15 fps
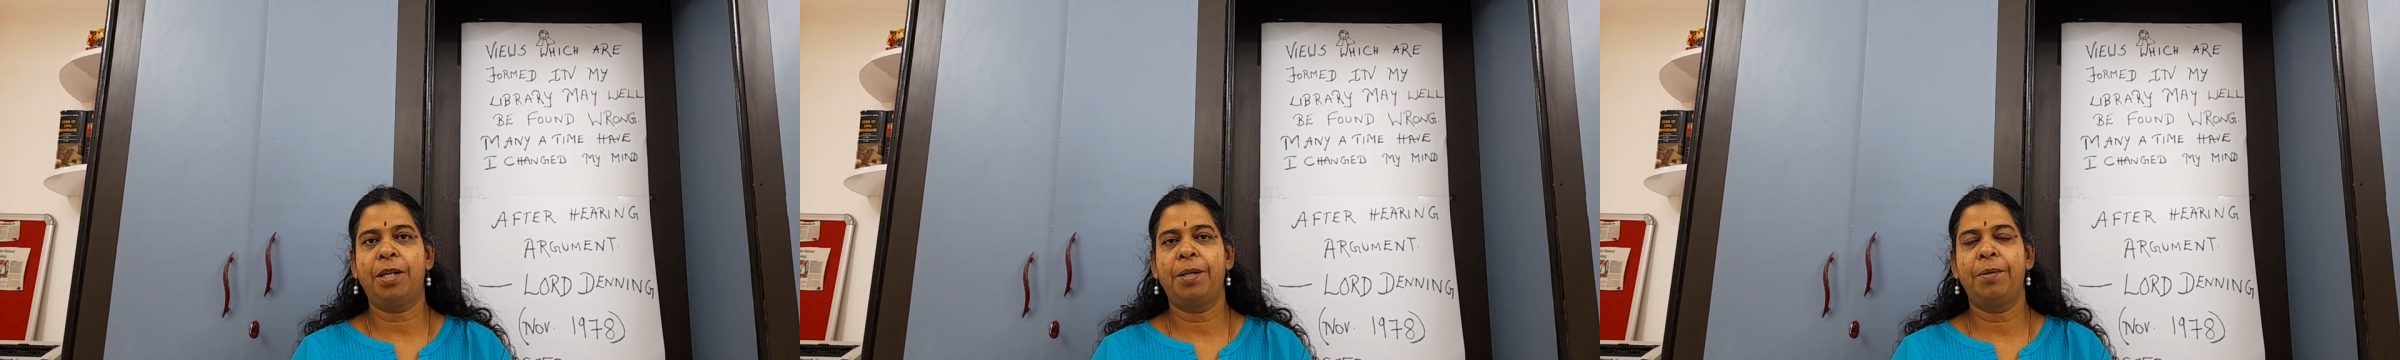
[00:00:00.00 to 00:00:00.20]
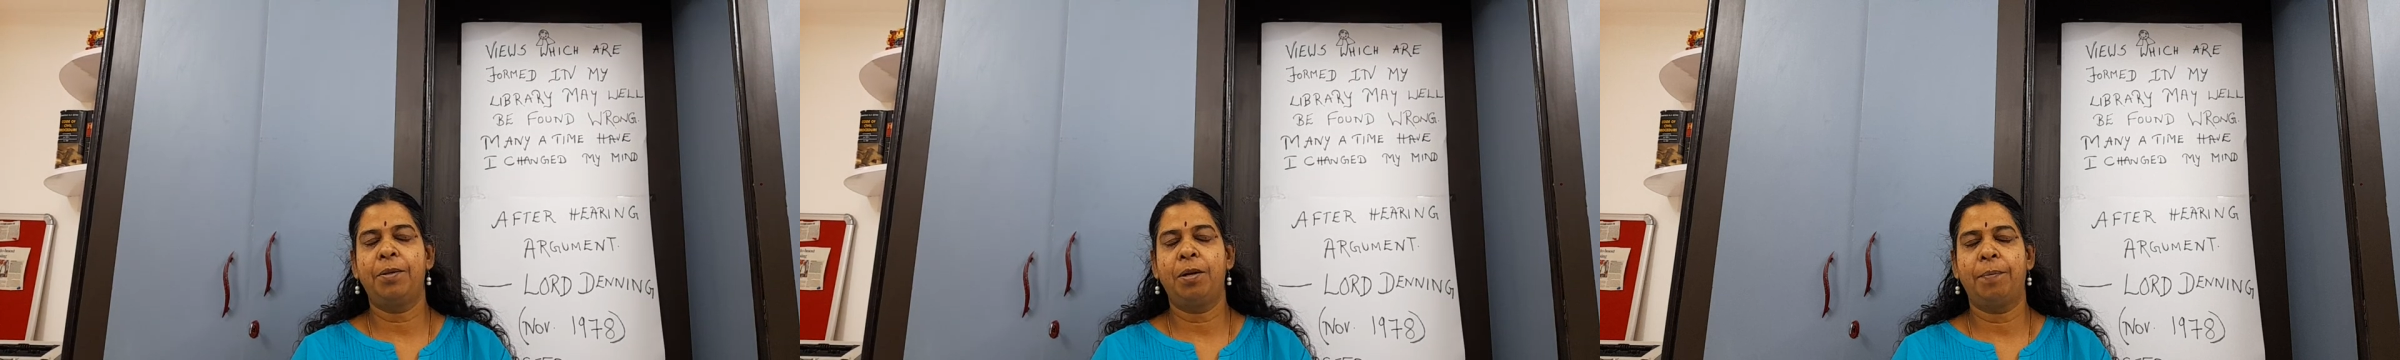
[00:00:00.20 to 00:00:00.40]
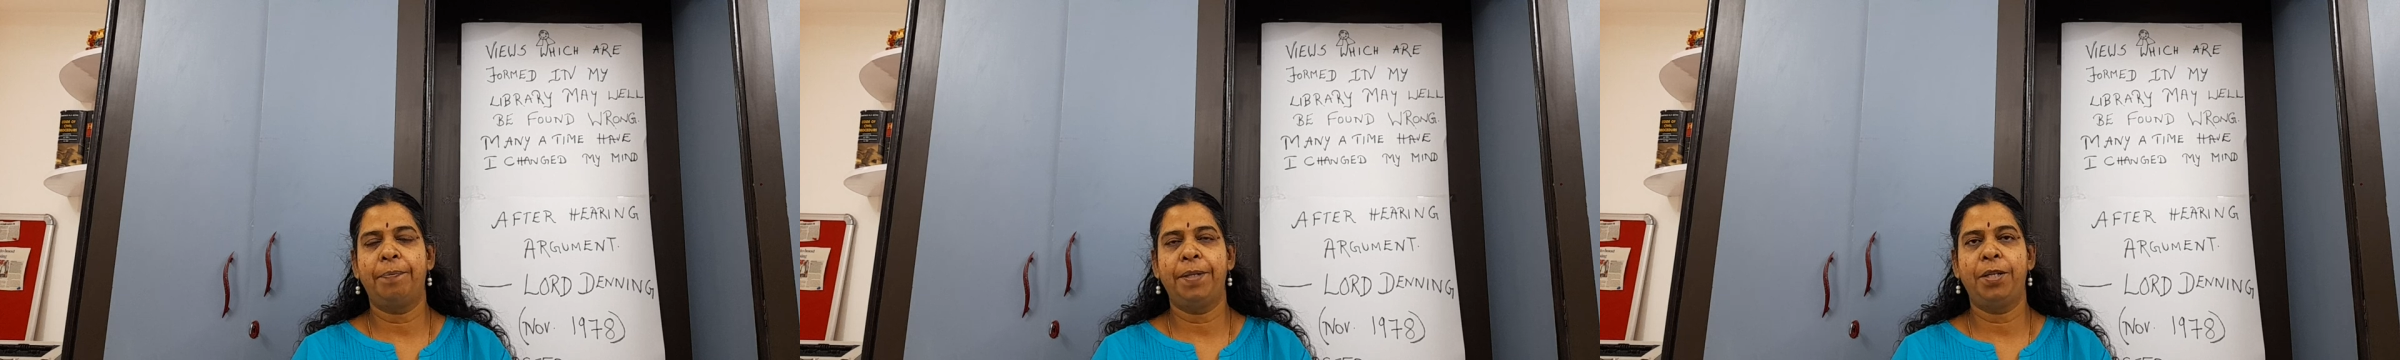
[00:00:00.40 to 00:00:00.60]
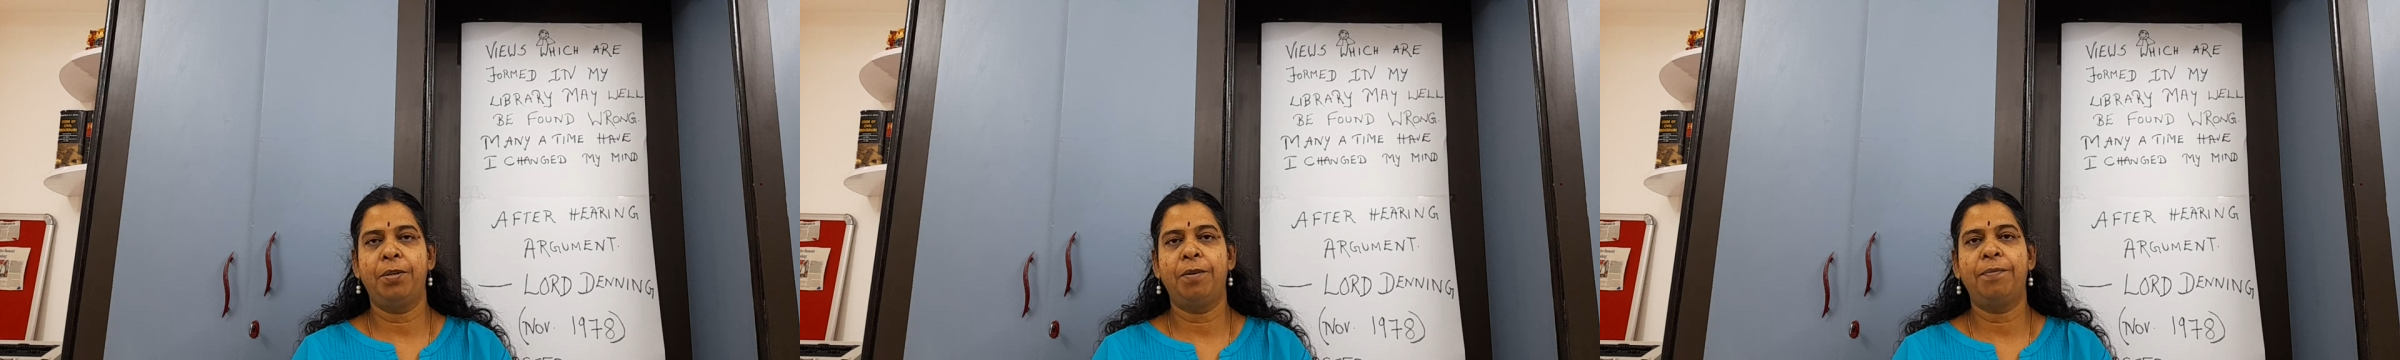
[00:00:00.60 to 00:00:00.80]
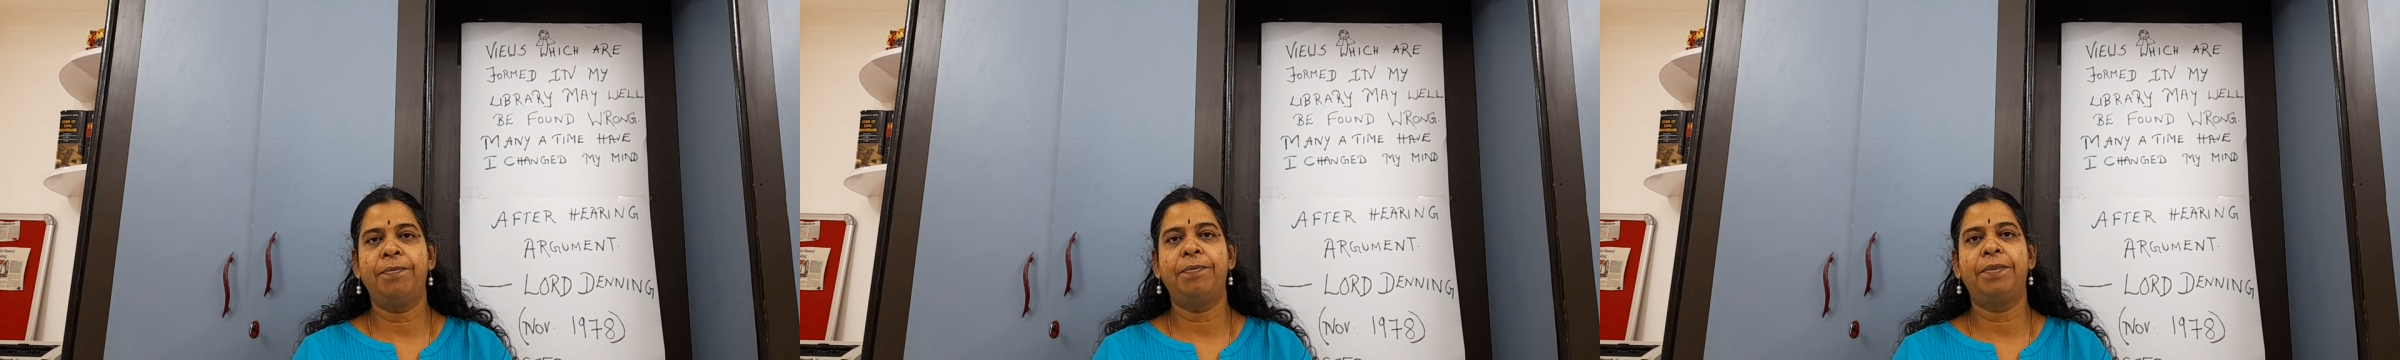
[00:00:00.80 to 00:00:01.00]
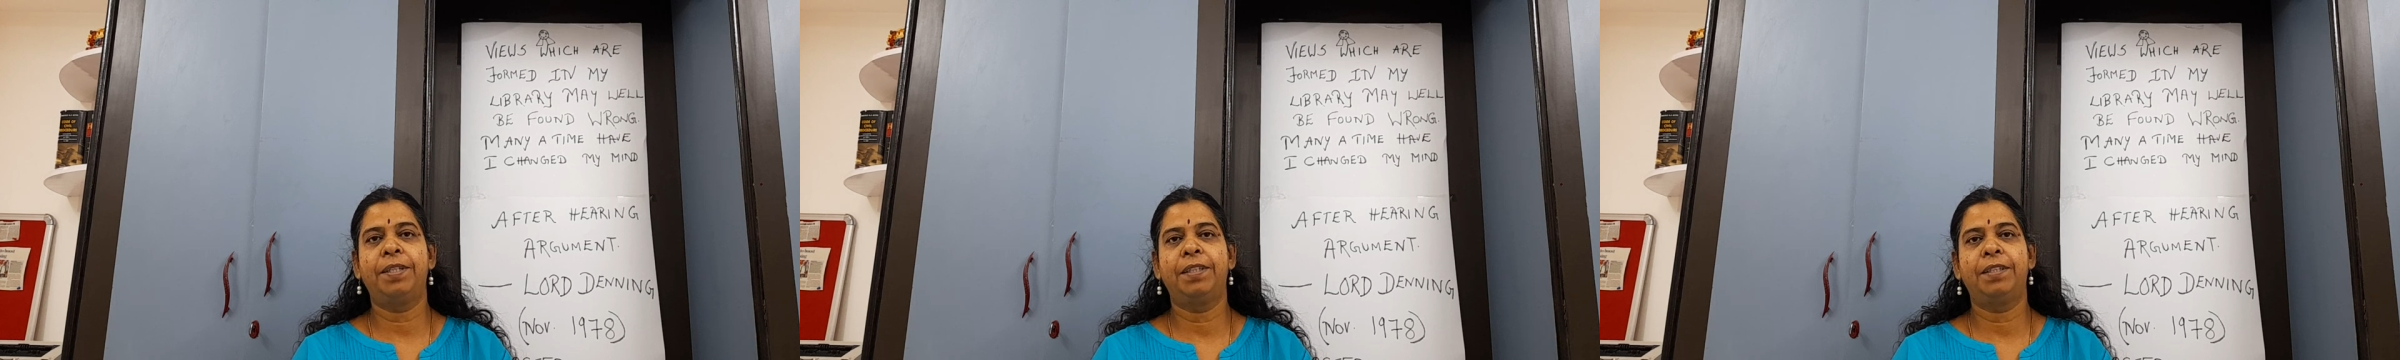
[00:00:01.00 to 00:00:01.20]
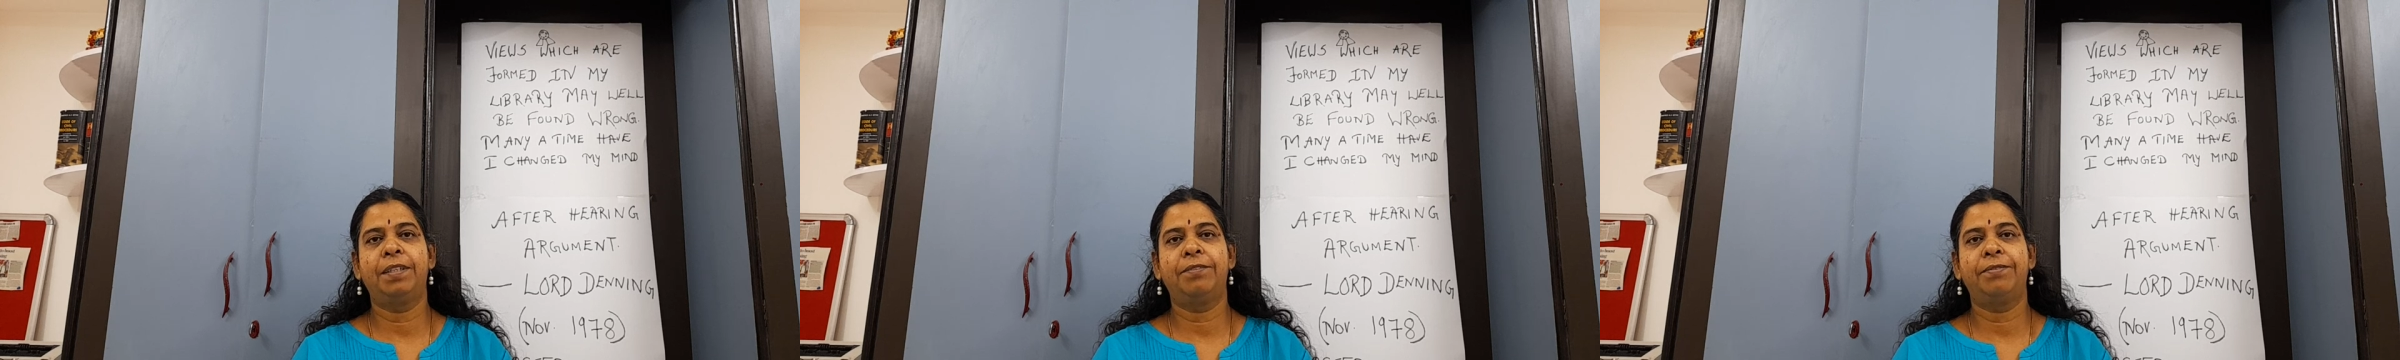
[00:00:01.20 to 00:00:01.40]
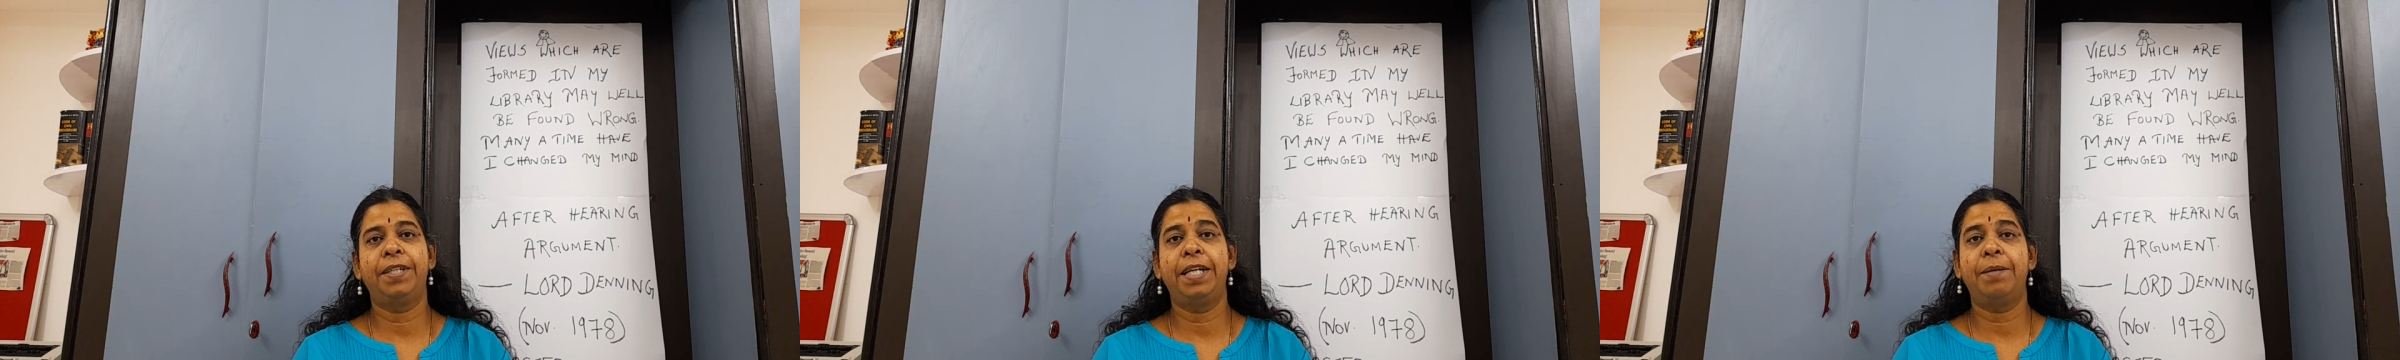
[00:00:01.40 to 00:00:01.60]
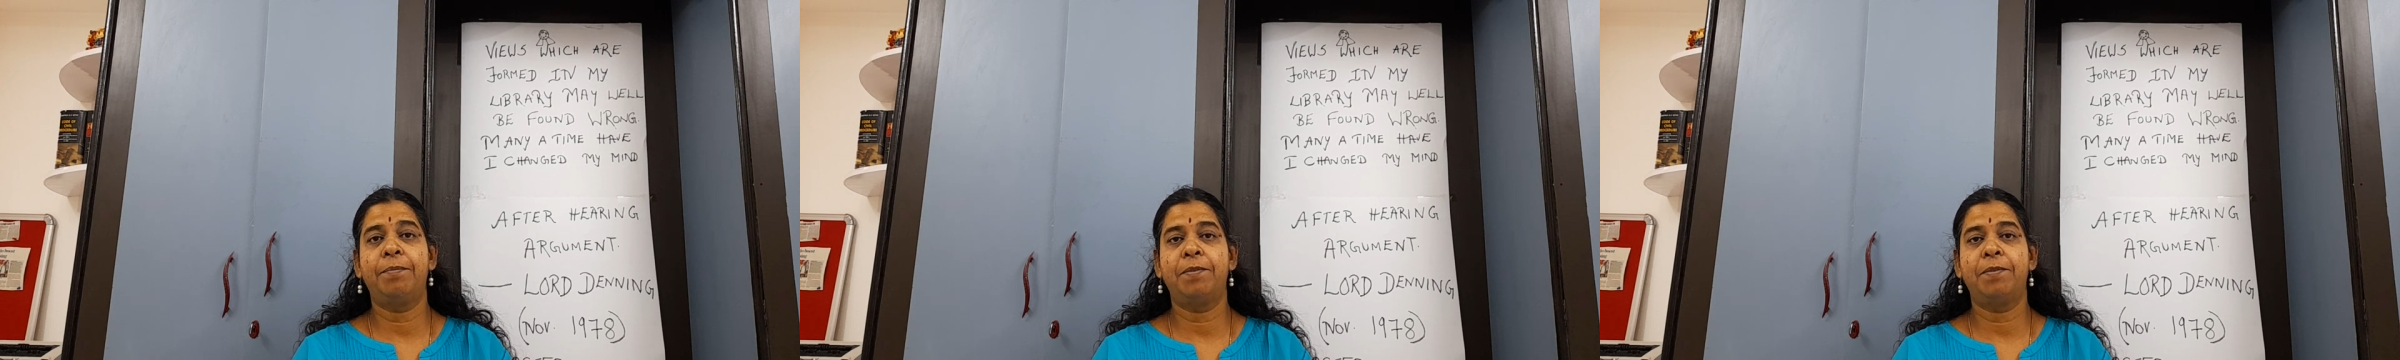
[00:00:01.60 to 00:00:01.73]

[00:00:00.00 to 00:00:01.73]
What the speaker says: topic of freedom